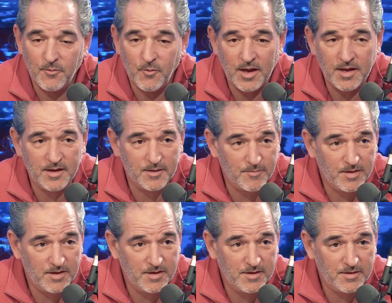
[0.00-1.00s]
can
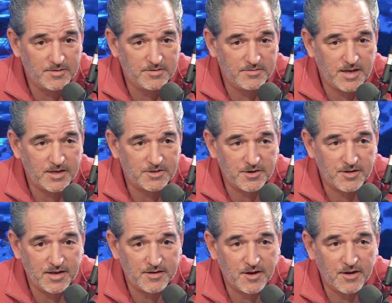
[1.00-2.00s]
be take a share of that title,